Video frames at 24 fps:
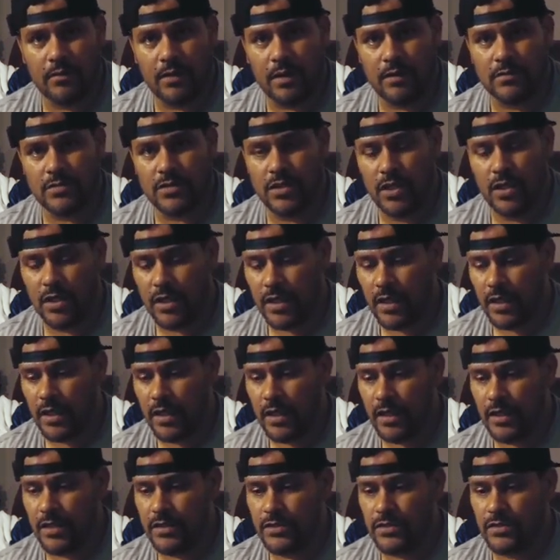When I was
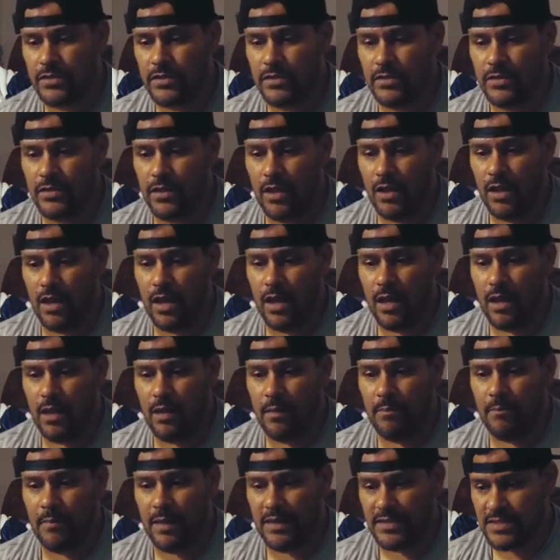looking
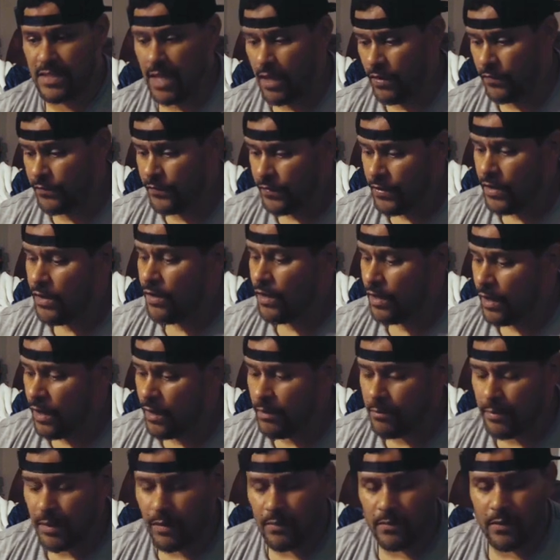myself how
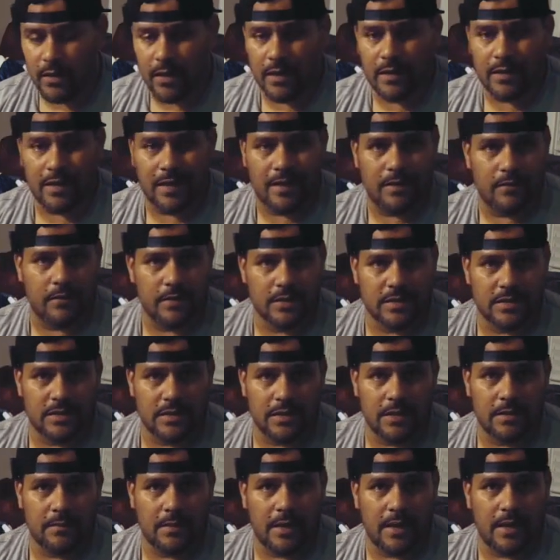to build one, I didn't really
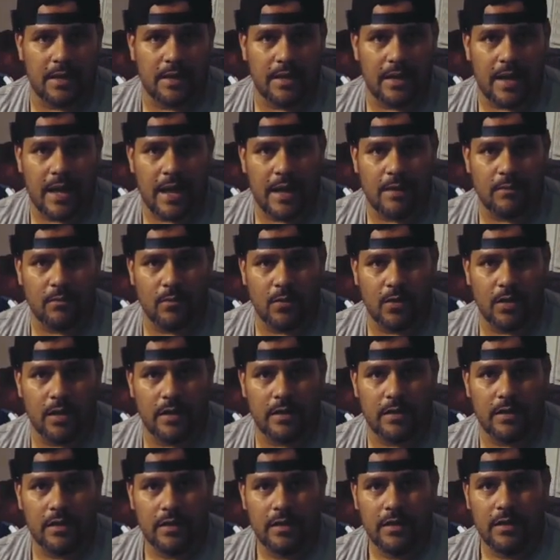see anybody that had
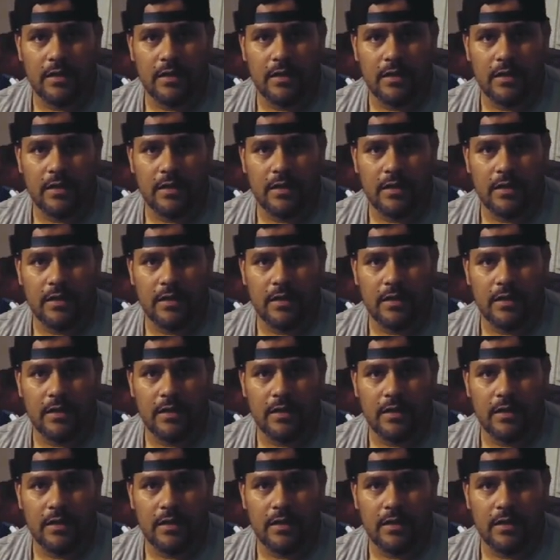one.